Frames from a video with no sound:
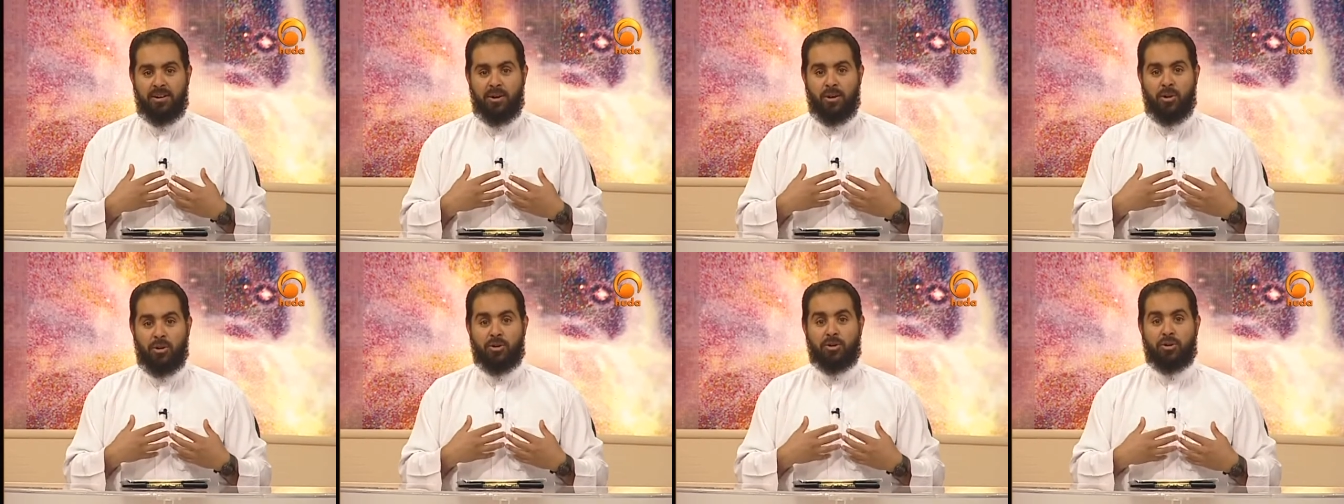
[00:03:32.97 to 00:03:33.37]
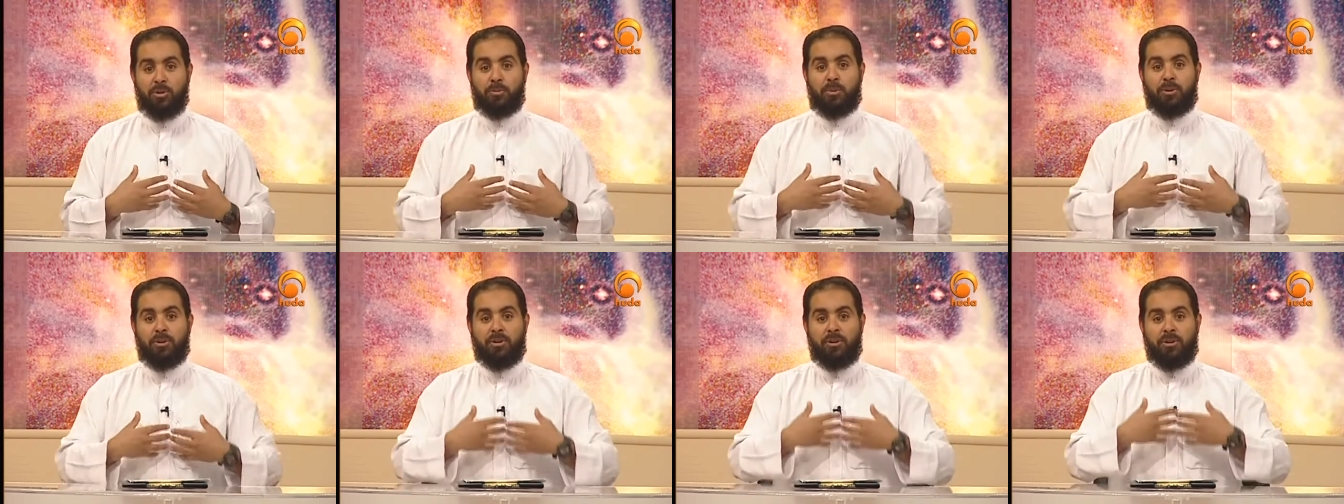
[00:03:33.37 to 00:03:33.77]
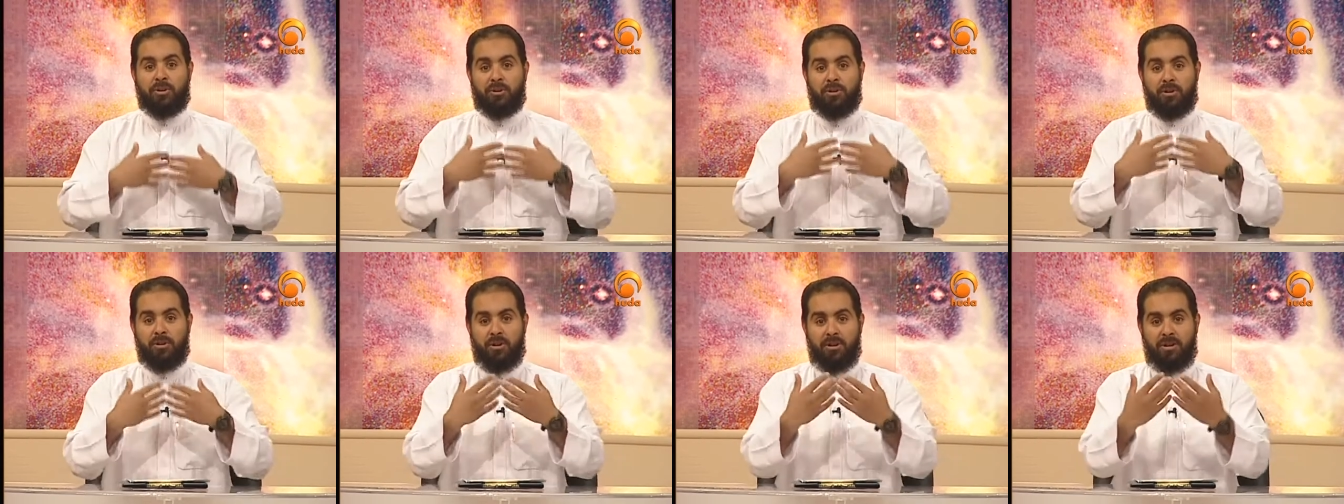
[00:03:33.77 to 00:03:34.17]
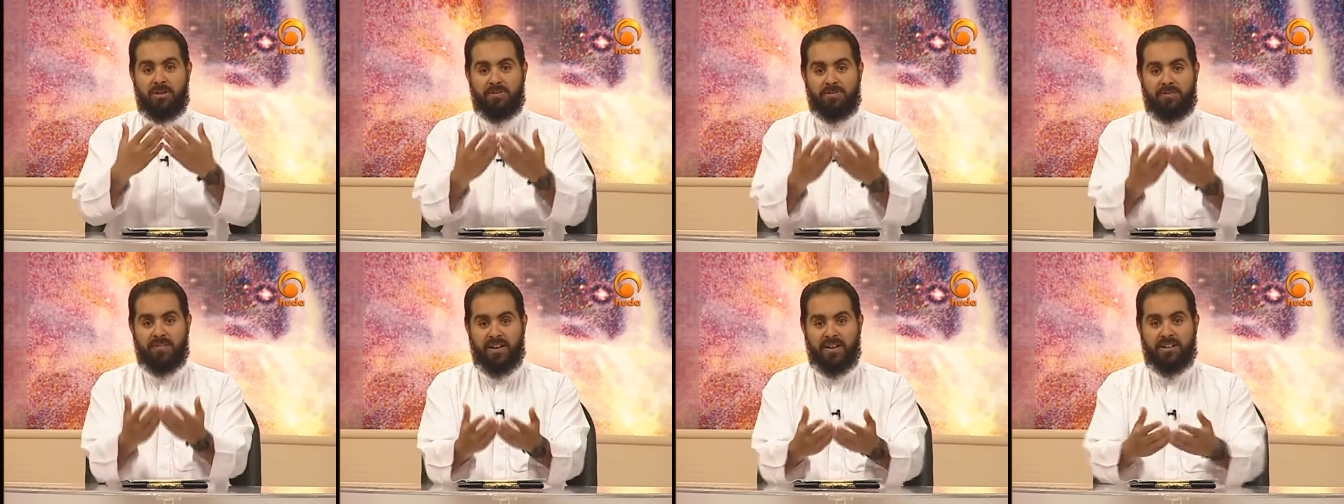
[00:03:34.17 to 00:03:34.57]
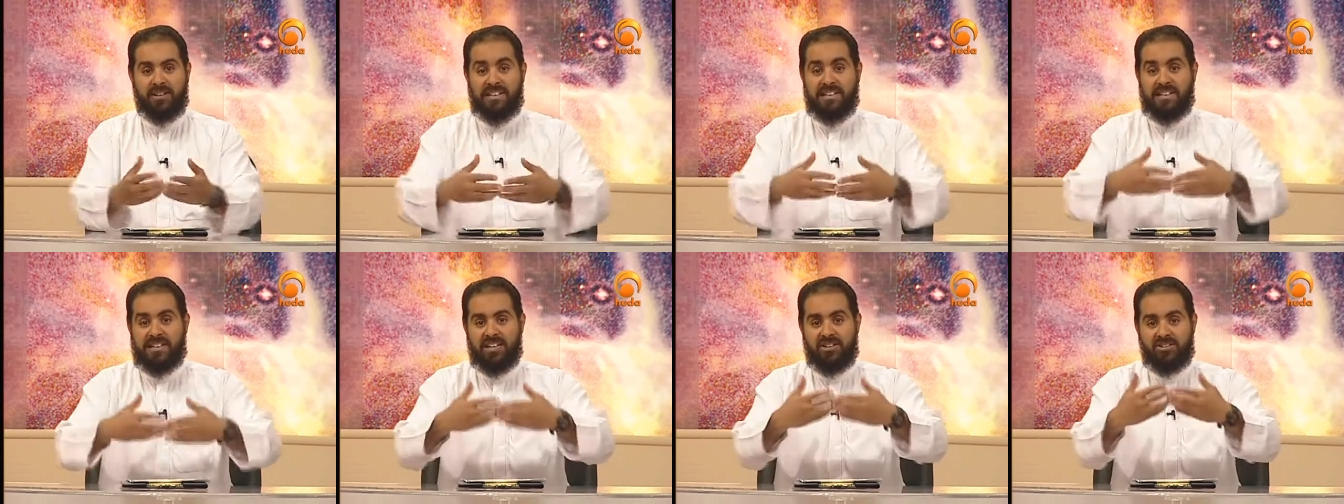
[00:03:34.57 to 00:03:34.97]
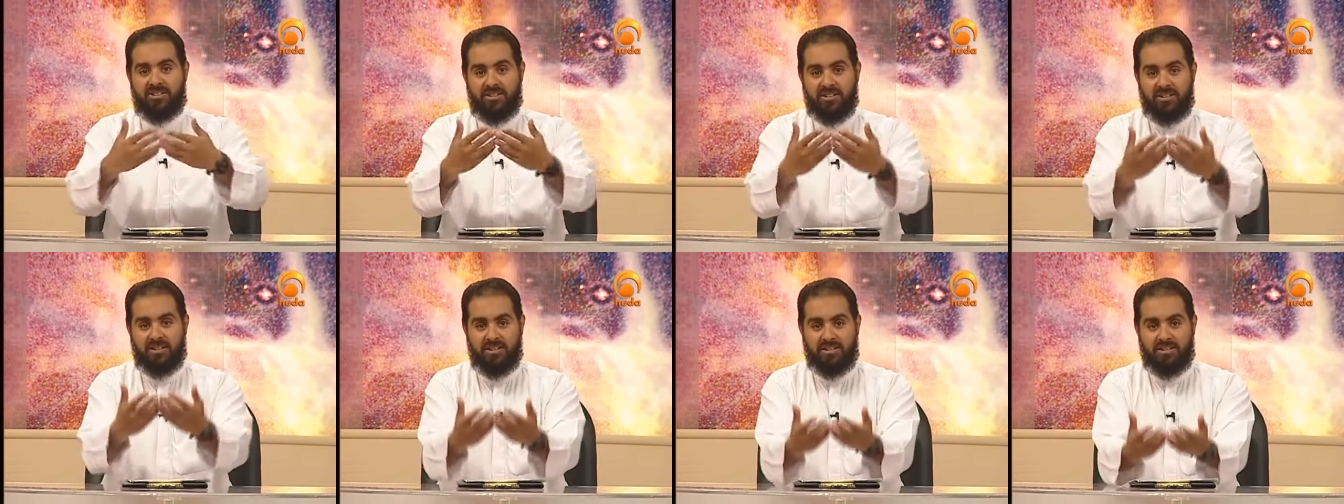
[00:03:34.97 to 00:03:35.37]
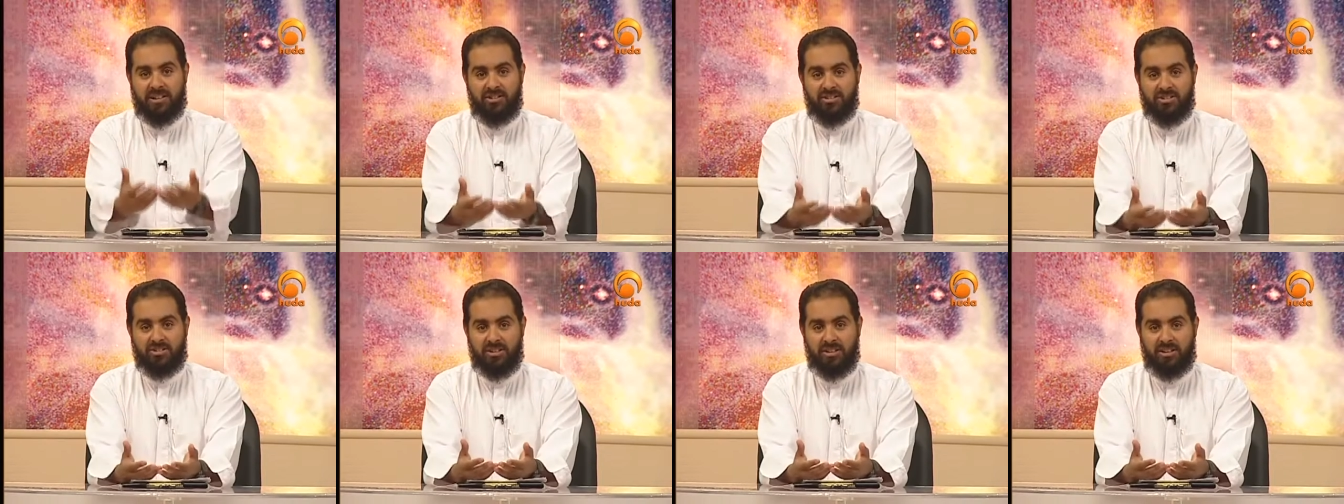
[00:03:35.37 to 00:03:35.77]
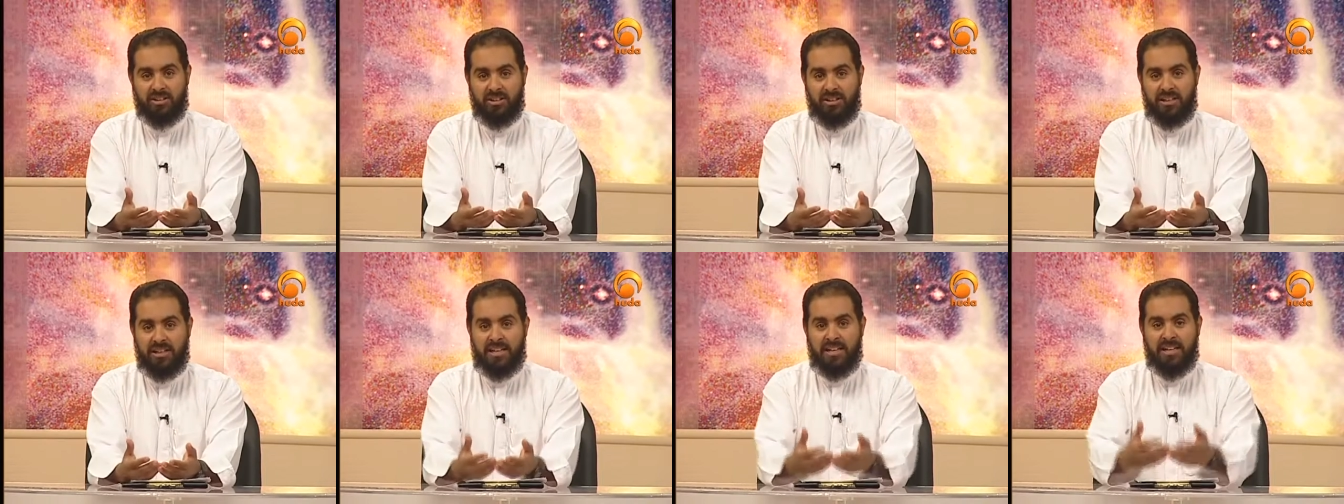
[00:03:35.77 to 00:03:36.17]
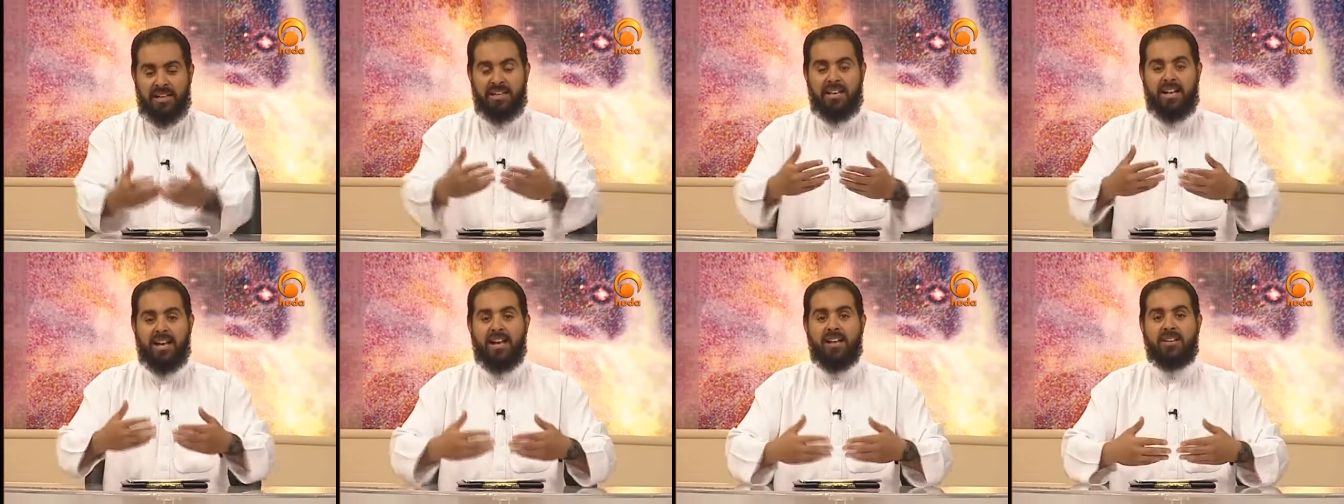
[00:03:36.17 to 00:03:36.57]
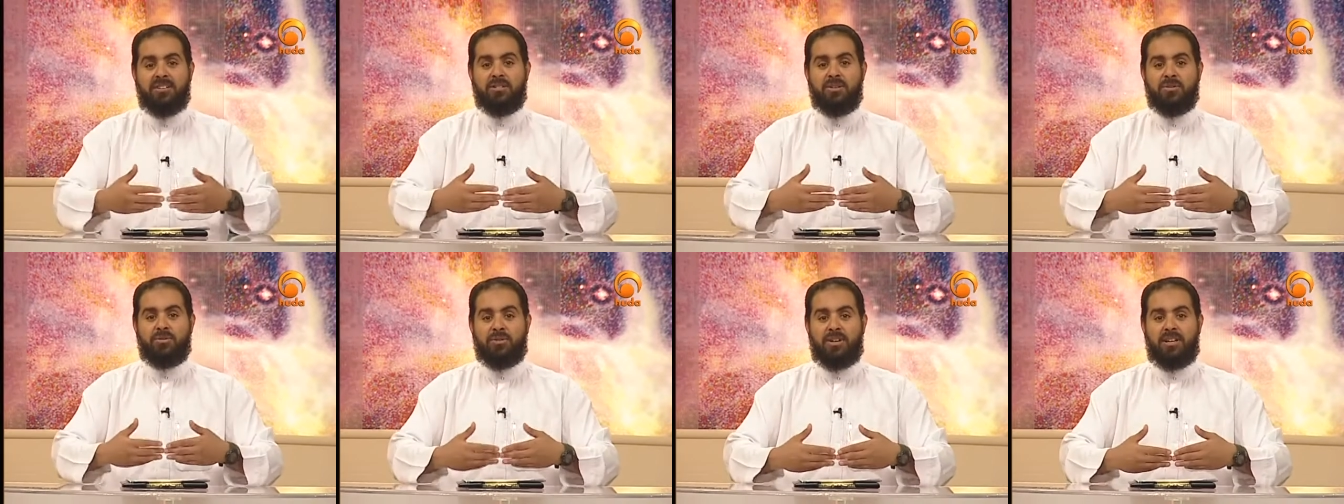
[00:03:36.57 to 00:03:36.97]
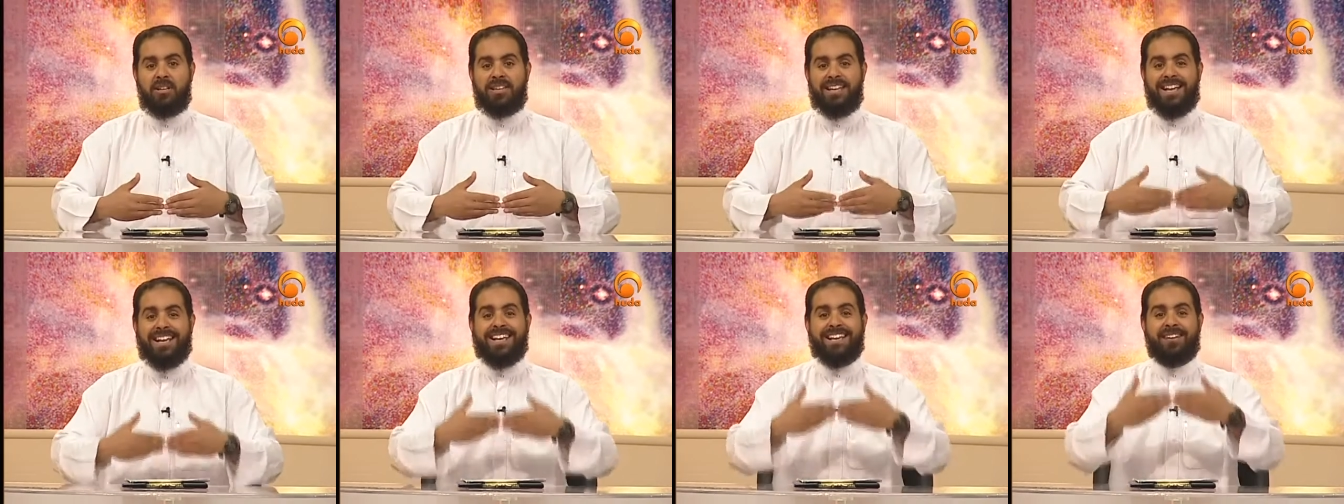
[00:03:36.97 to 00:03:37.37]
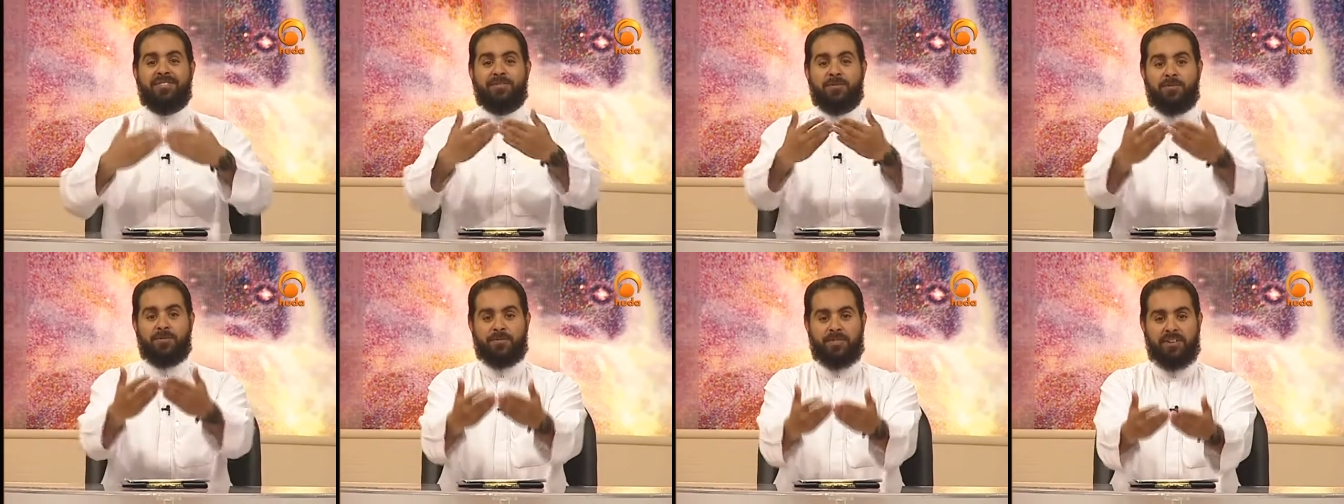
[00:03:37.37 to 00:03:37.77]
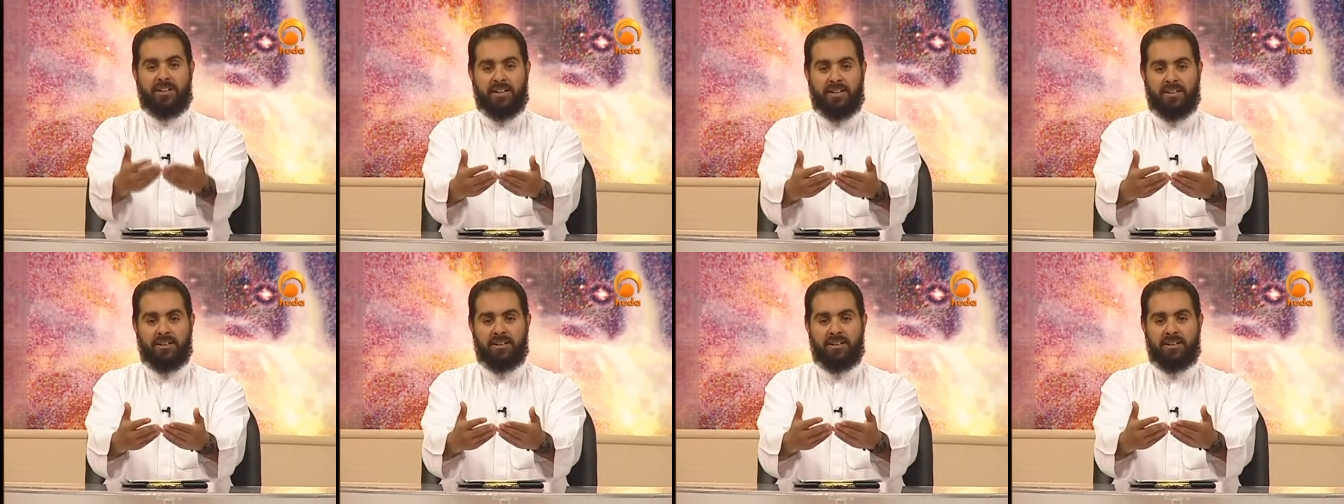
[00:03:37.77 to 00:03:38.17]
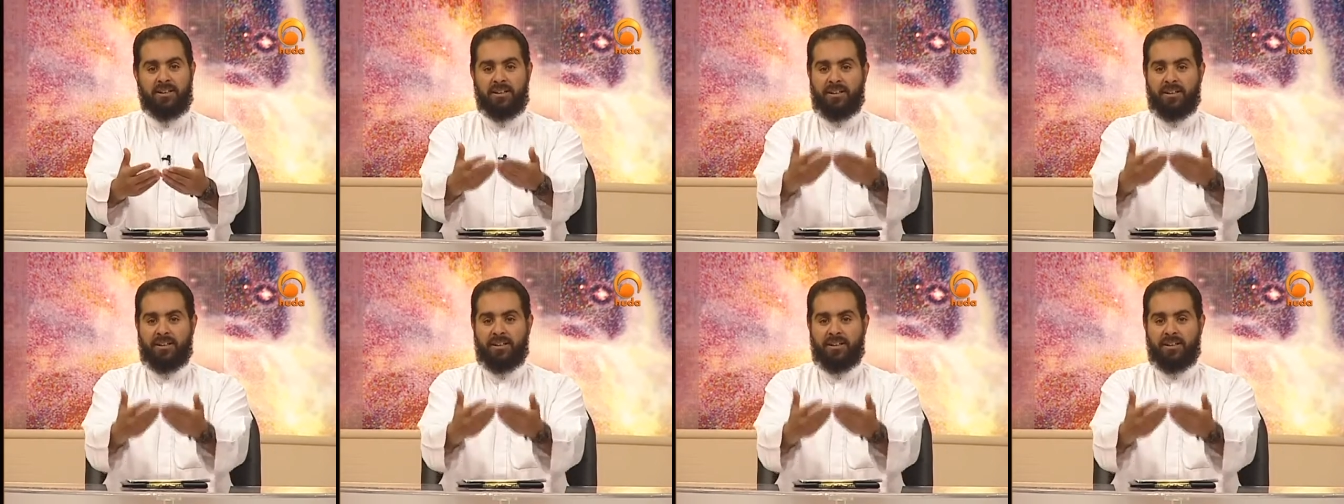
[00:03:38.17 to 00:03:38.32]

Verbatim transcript: or to put your faith in desti destiny in the hands of one that can fulfill it.